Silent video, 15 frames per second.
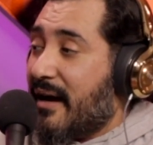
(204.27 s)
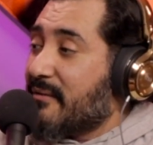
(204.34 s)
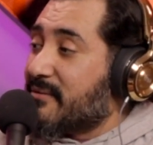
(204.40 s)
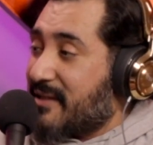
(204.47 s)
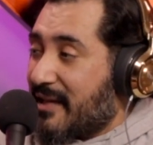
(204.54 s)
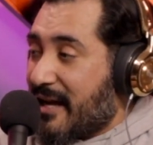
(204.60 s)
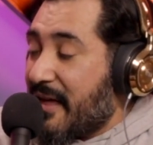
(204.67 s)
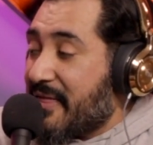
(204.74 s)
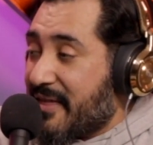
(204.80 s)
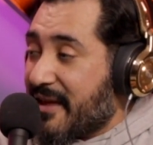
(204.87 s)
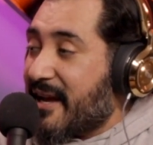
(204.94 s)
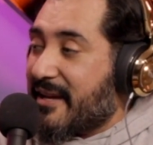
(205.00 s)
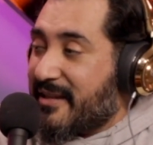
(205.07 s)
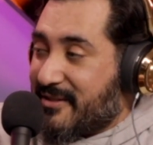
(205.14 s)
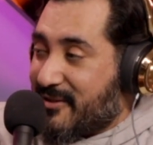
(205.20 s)
I was like, okay. I think
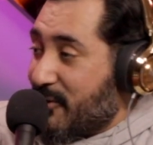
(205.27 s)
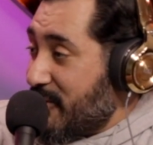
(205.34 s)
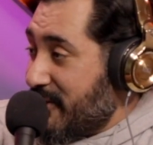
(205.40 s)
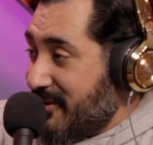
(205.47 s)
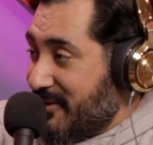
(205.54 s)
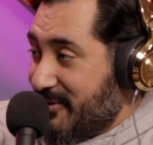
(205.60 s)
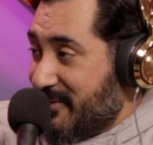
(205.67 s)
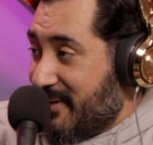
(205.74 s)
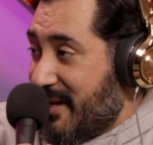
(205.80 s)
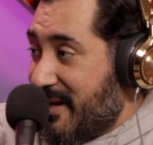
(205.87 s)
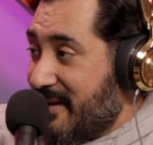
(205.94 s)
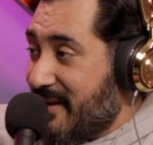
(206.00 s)
I could totally do that.